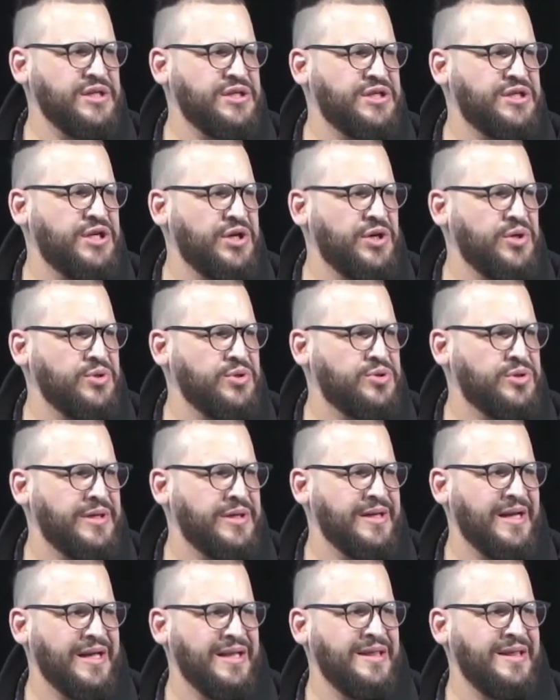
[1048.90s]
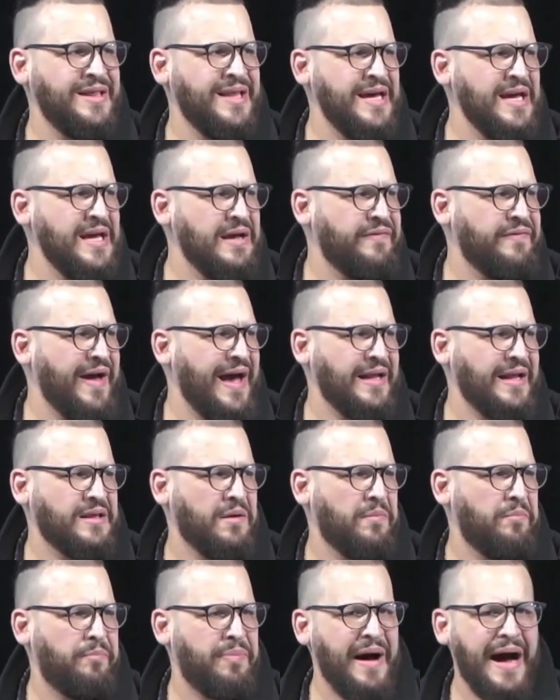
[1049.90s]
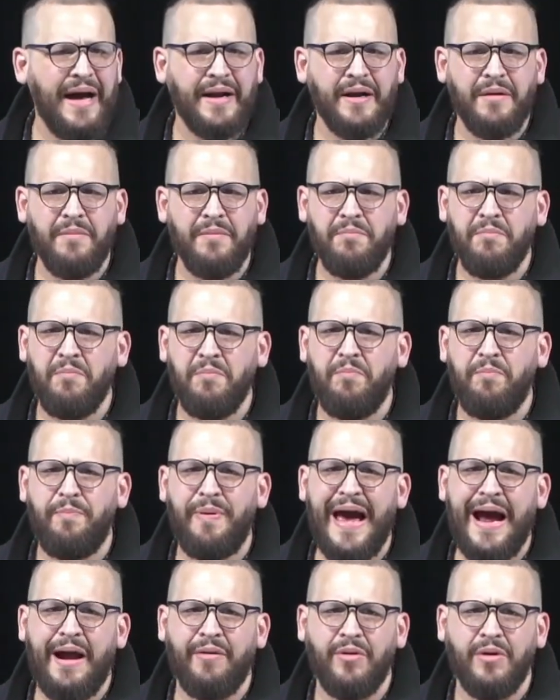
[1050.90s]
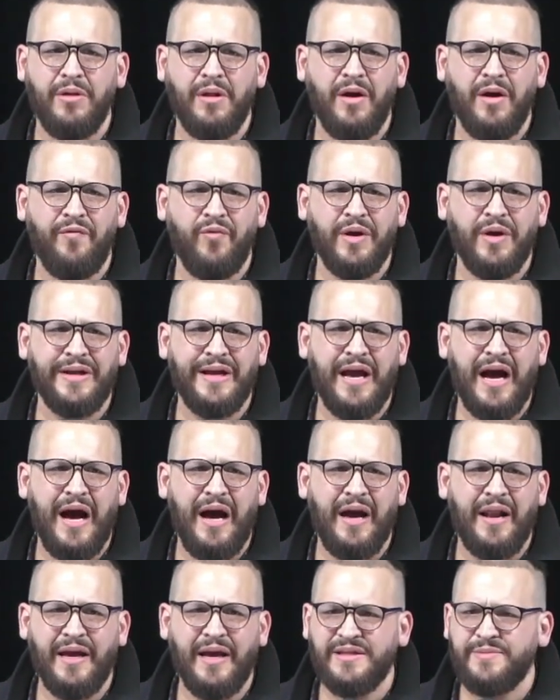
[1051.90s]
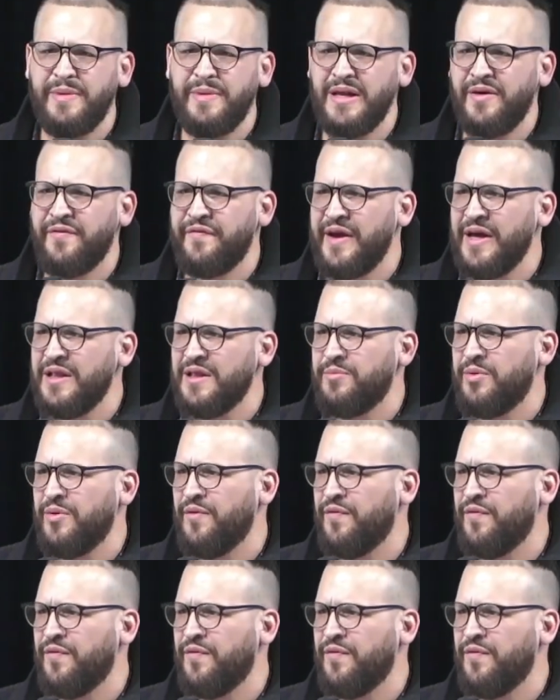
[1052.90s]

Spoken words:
children live at the bottom barrel of what God has made available